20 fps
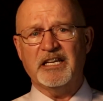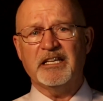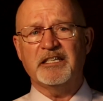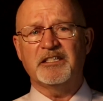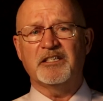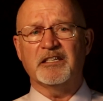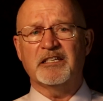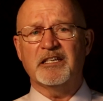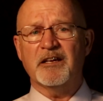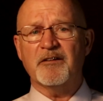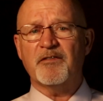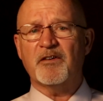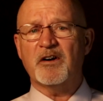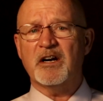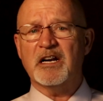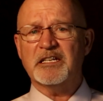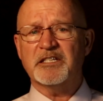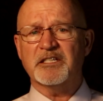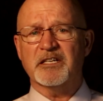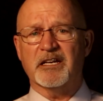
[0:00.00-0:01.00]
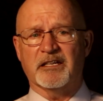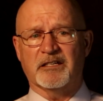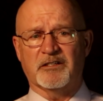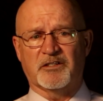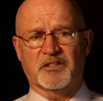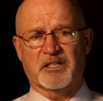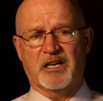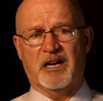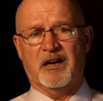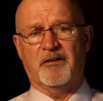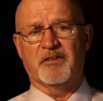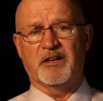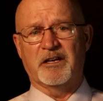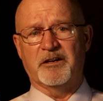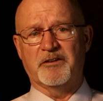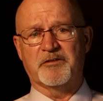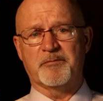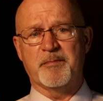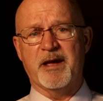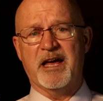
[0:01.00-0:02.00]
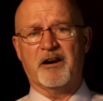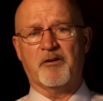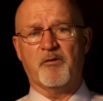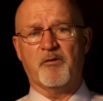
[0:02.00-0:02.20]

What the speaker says: You need to differentiate yourself in a